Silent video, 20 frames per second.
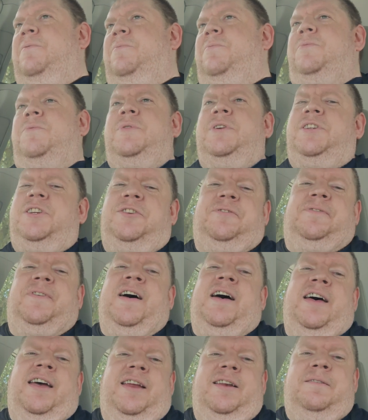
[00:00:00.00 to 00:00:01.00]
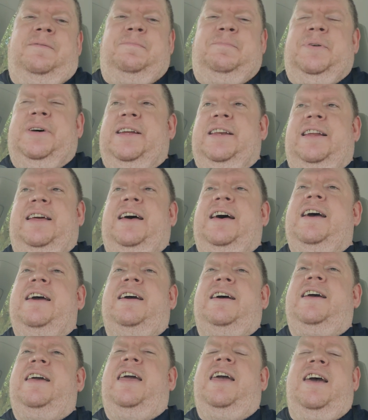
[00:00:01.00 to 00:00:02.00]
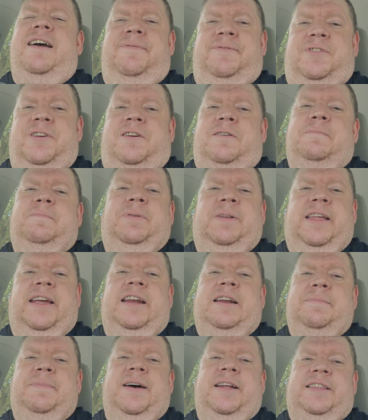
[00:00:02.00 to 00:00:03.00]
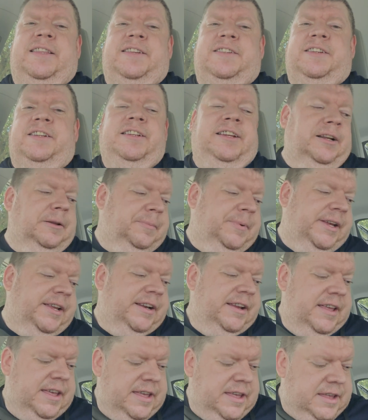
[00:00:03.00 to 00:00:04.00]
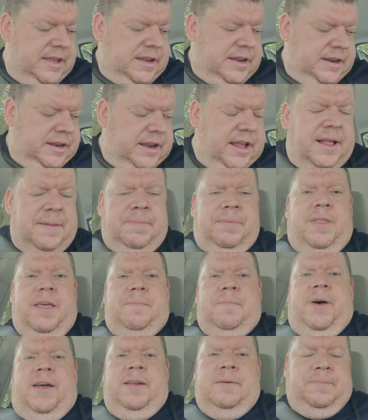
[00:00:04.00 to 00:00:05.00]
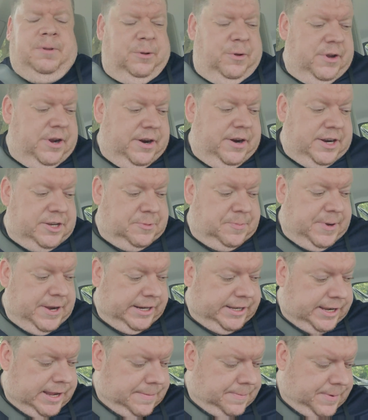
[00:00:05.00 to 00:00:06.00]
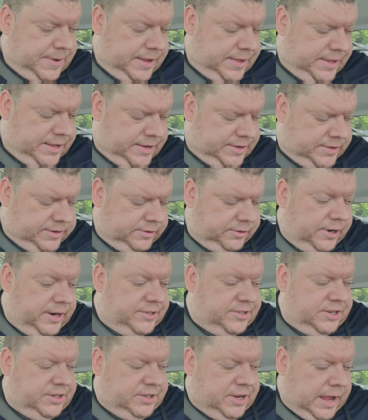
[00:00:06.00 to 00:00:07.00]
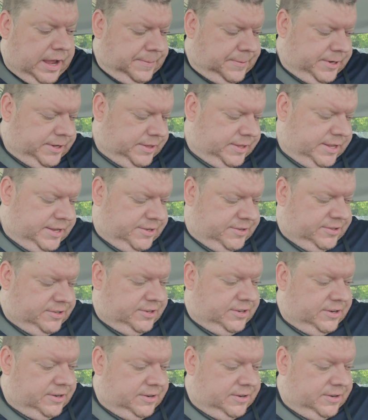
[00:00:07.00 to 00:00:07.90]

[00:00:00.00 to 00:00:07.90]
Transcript: which is fine, but I have to complain about this a little bit. Not that my employer has picked up on this or has adopted this.